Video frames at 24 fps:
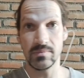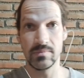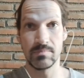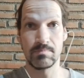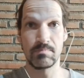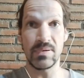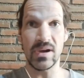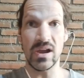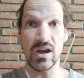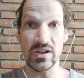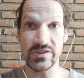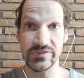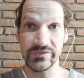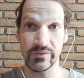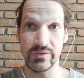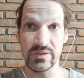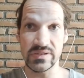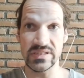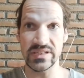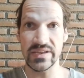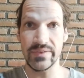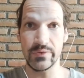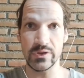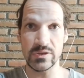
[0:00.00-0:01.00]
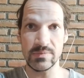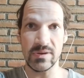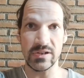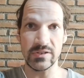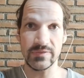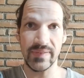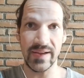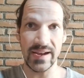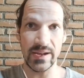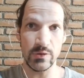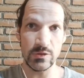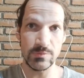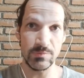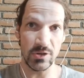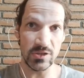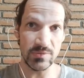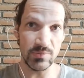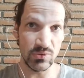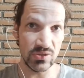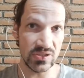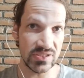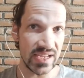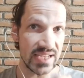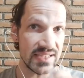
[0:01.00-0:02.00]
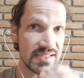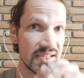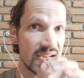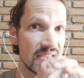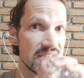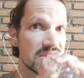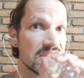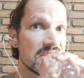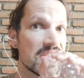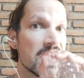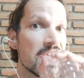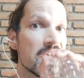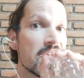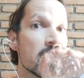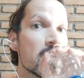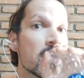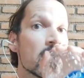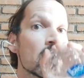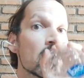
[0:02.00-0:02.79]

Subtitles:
blast through this and give you as much value as possible today. So let's see here.